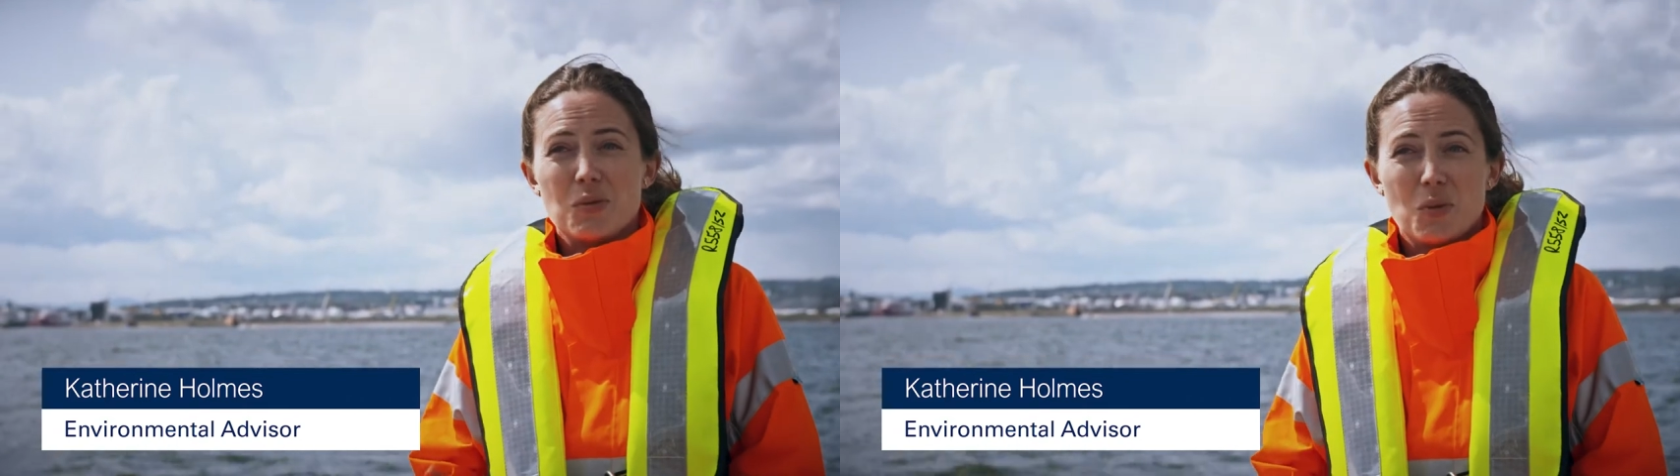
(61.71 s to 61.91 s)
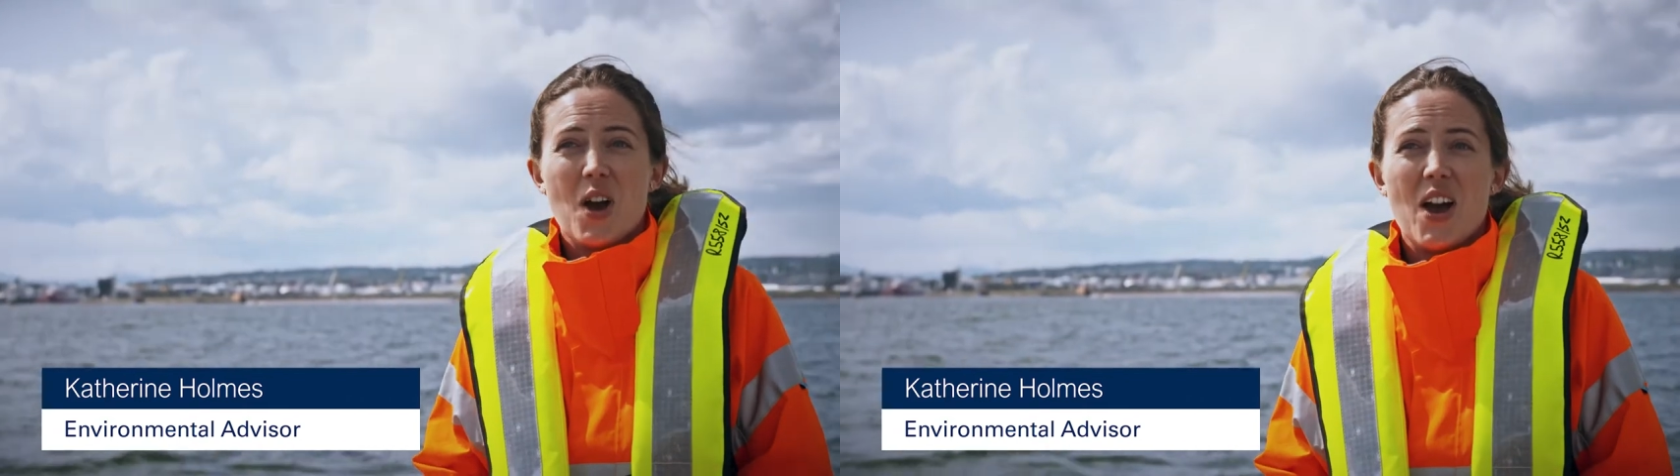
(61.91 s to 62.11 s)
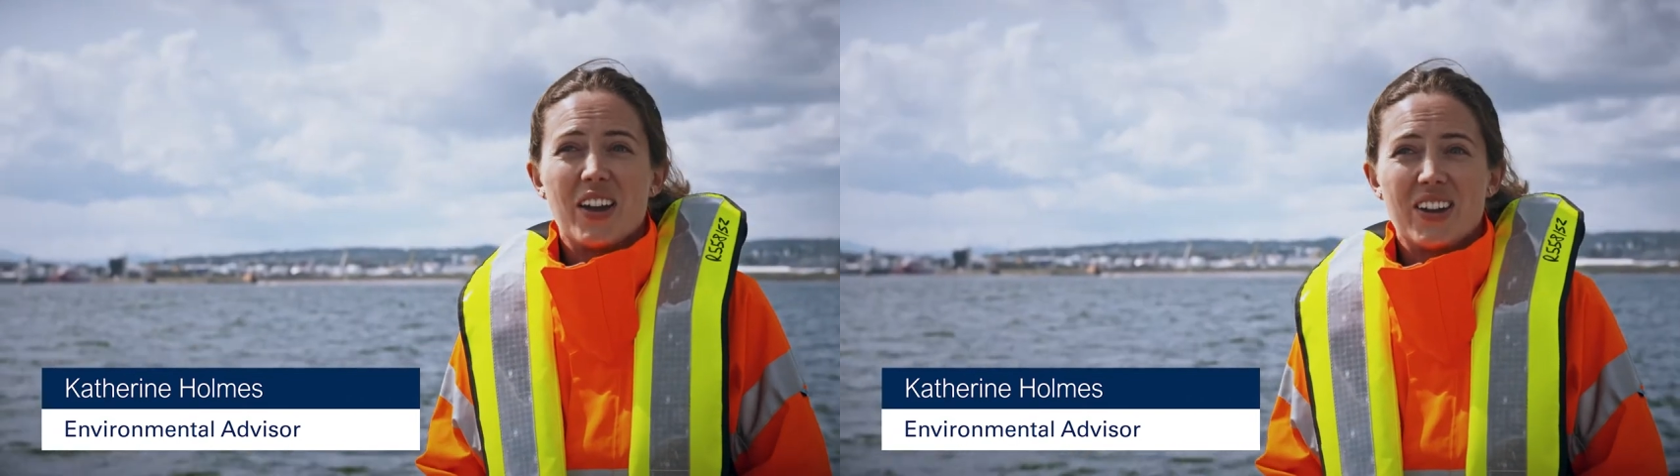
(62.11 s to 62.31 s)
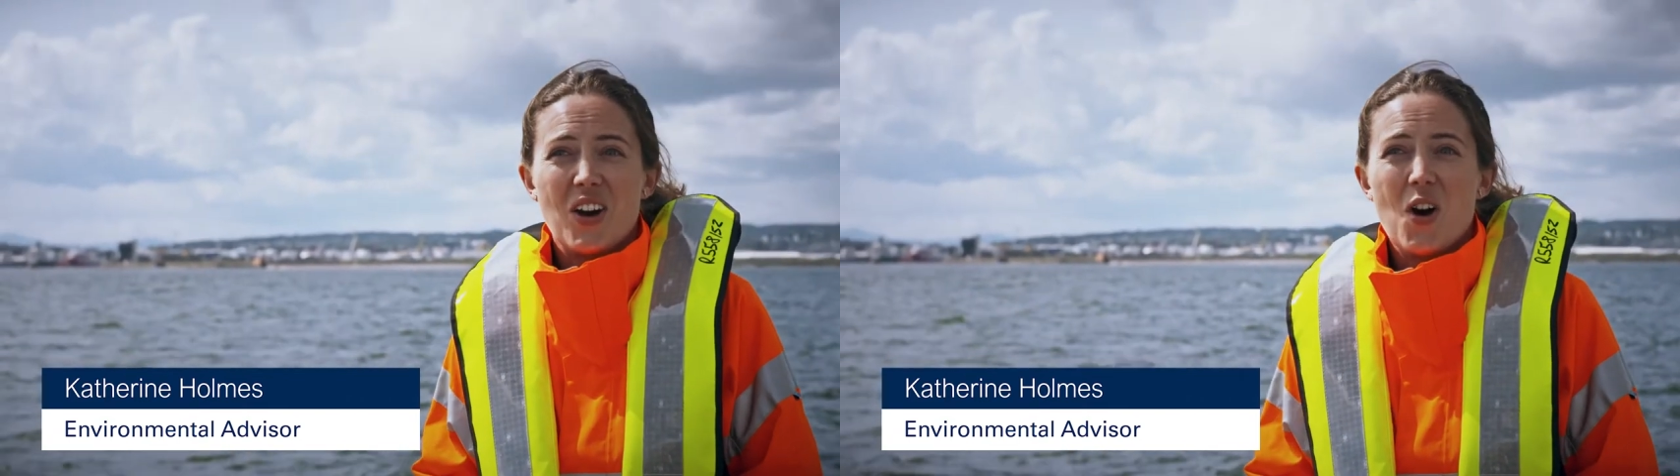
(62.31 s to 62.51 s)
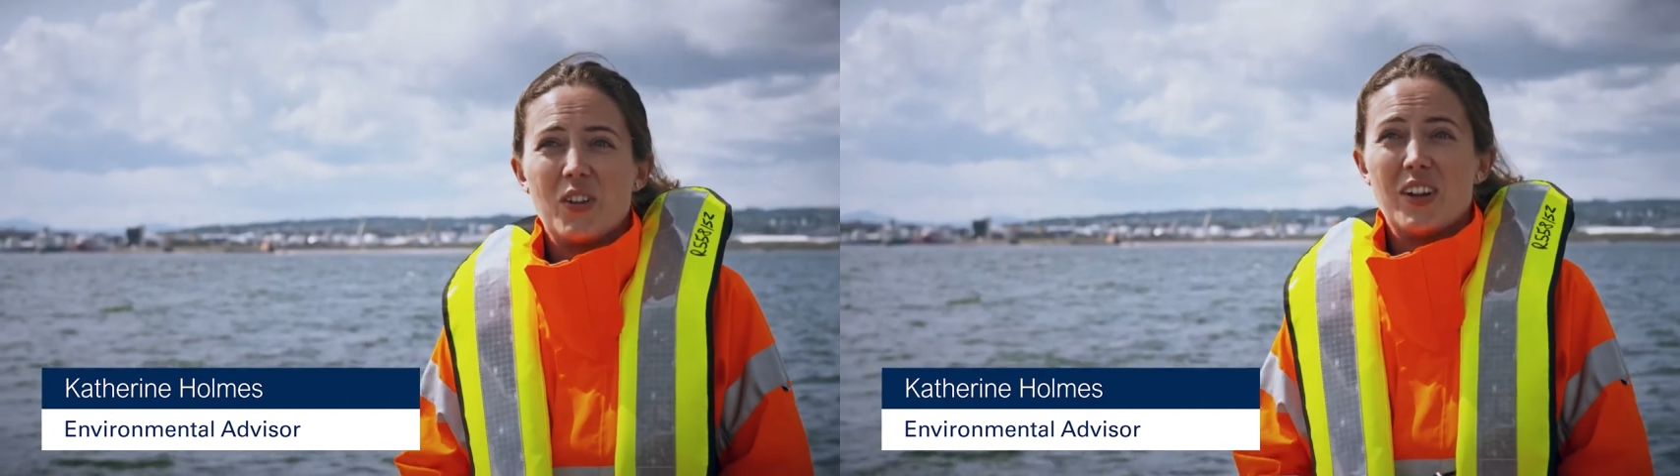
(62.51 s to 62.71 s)
to work
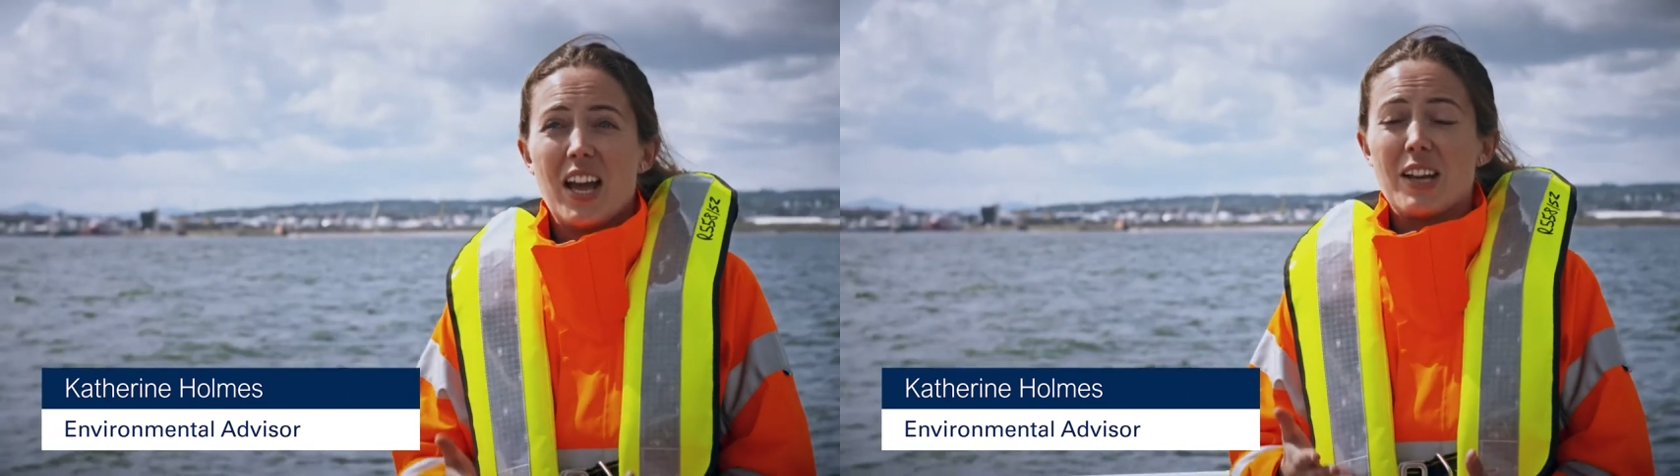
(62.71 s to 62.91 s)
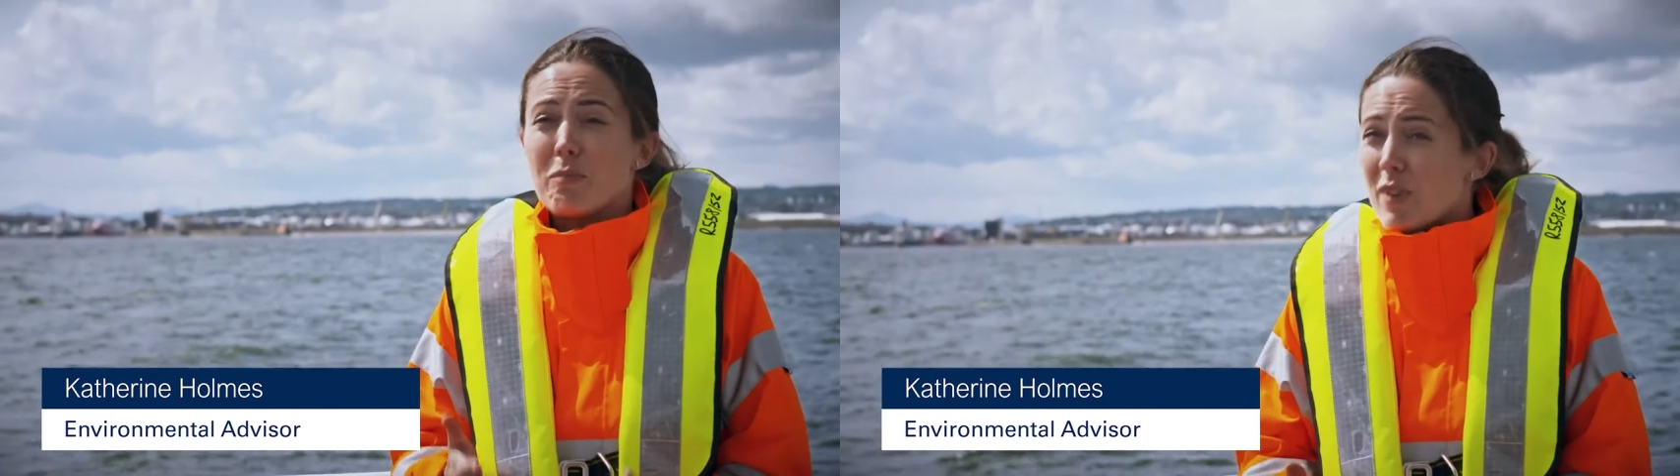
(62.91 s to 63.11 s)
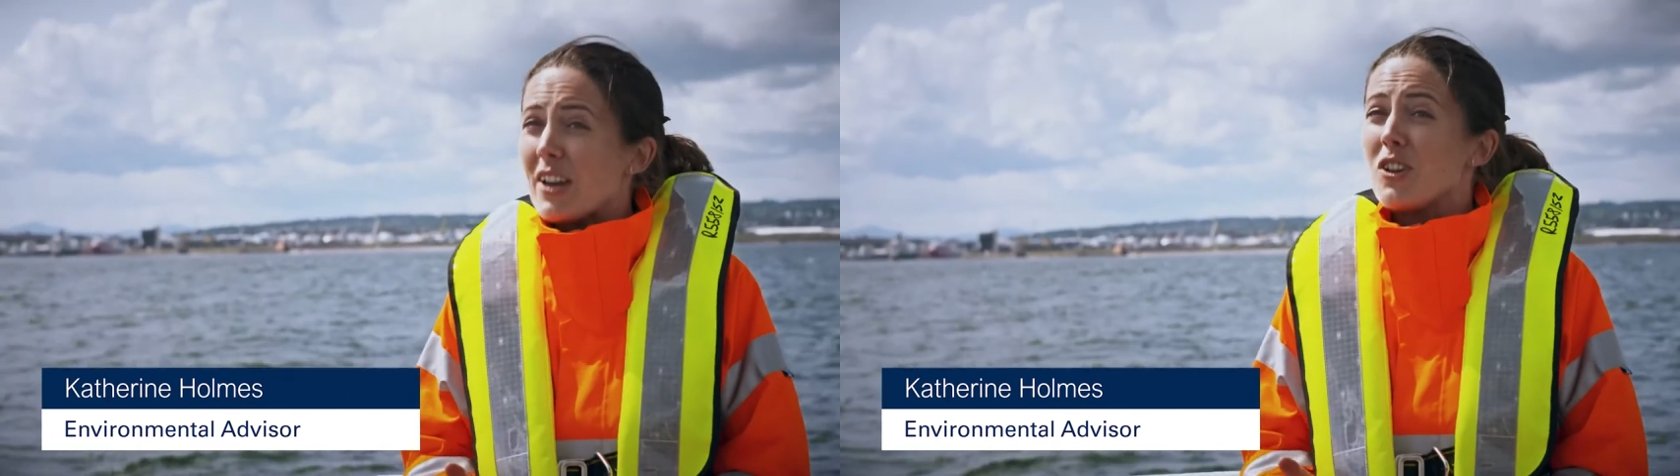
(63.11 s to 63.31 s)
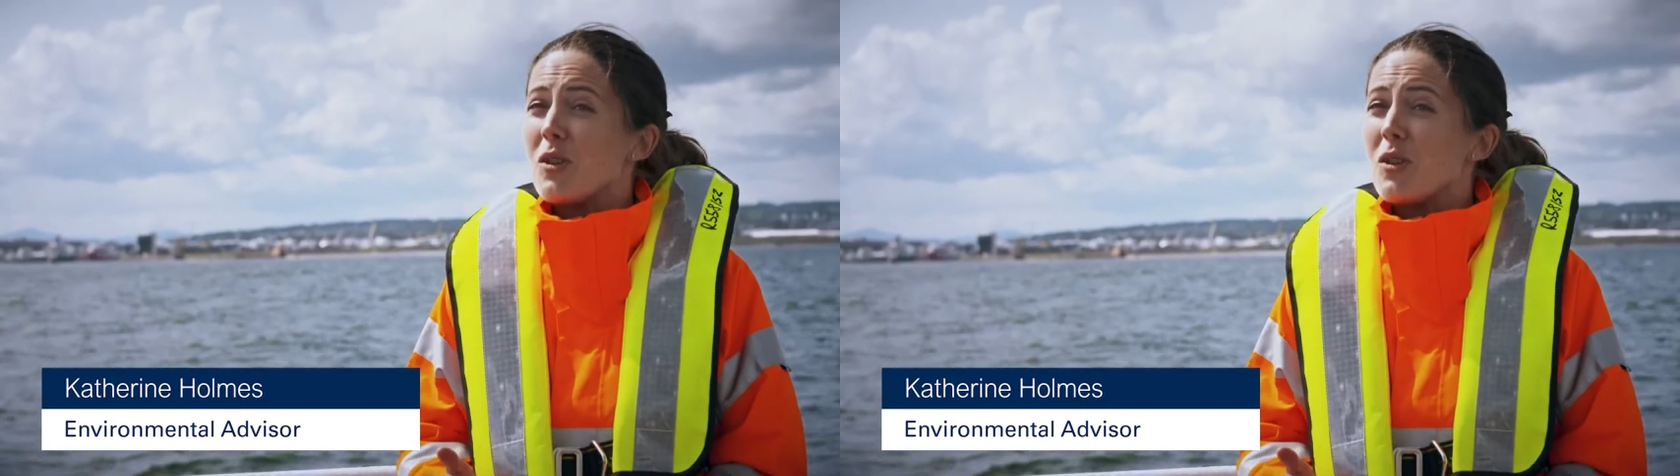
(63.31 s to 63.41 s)
on a brand